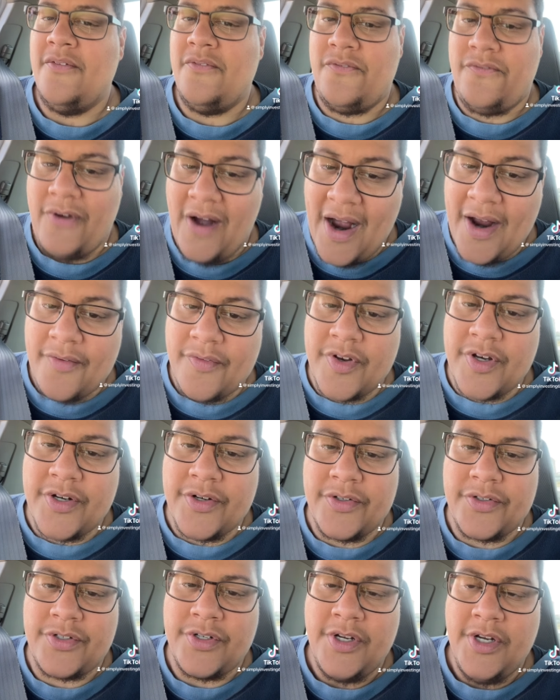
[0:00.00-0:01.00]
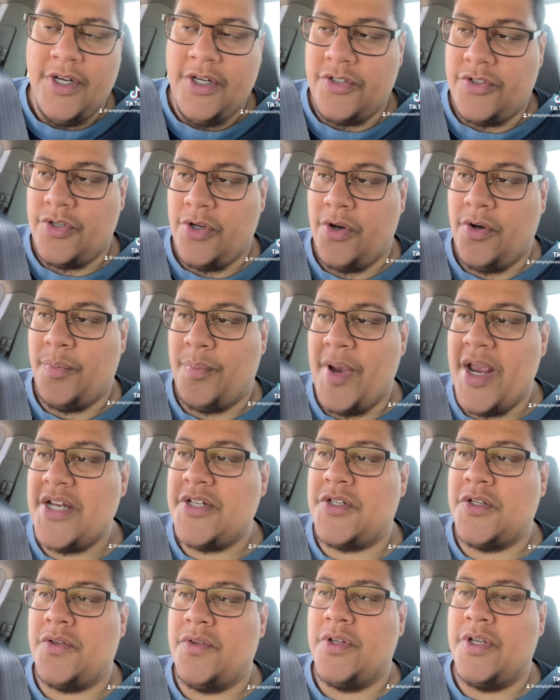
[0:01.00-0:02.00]
5 years. So
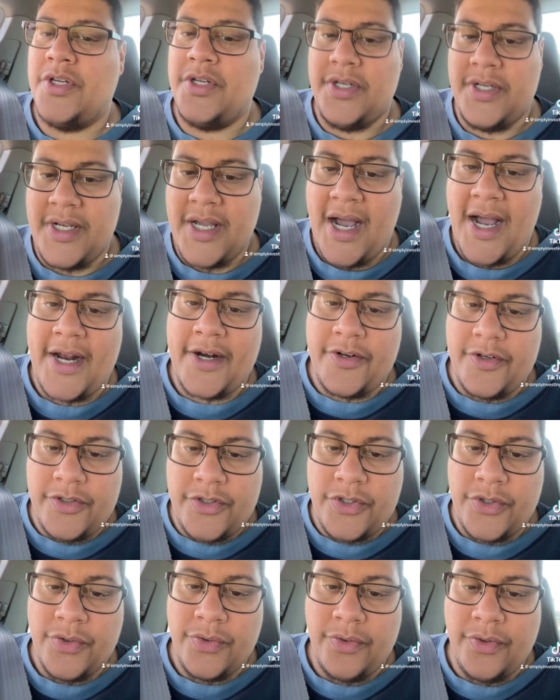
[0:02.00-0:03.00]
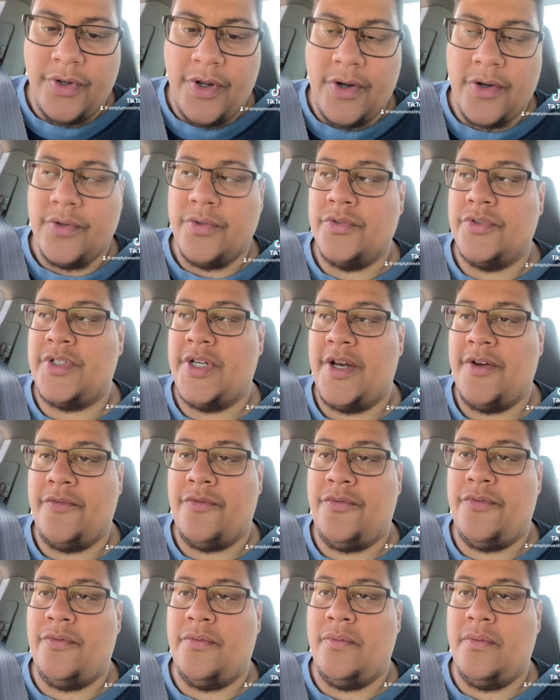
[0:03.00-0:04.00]
basically, you got your student loans and
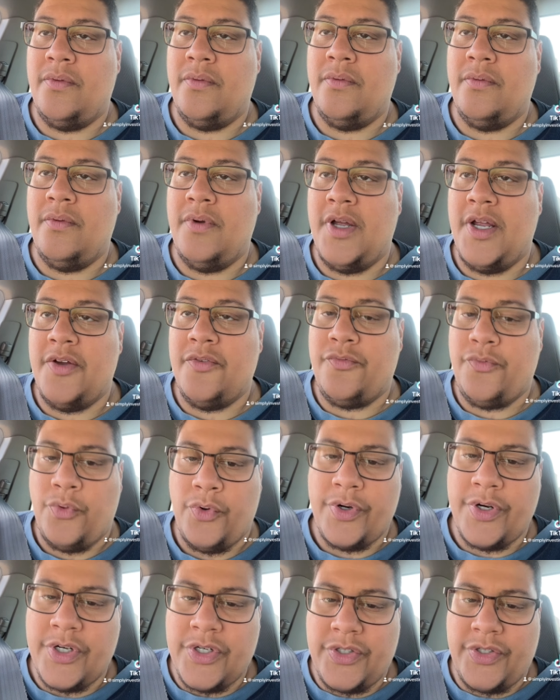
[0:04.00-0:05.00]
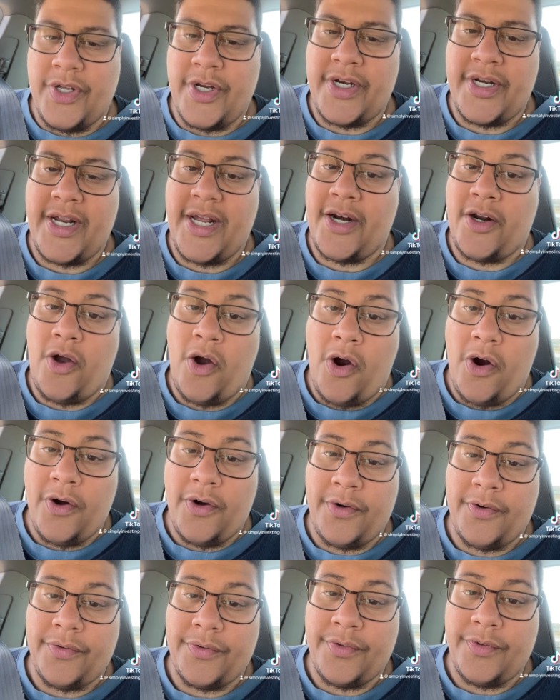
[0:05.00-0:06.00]
4 years later, you got a
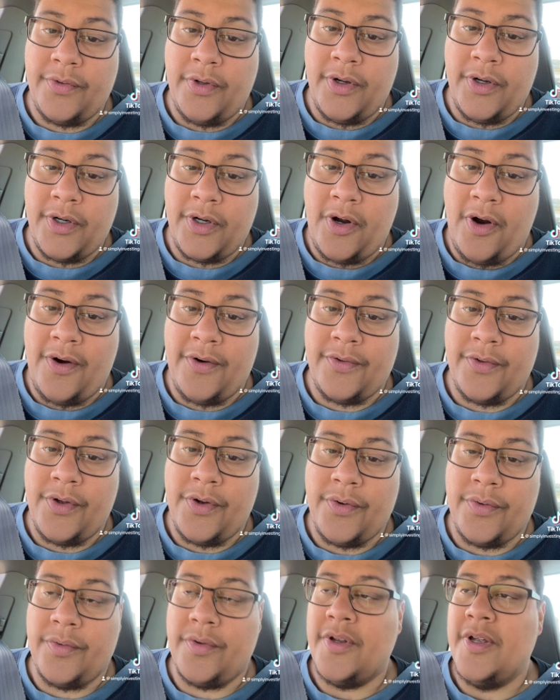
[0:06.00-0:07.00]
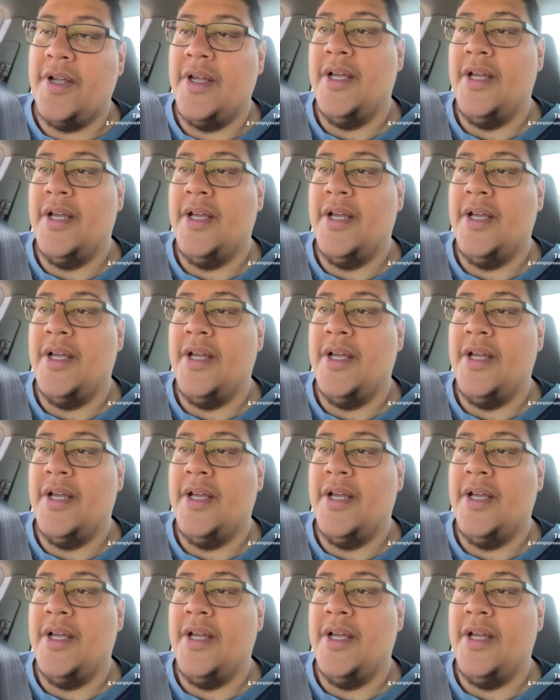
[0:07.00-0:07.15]
car loan.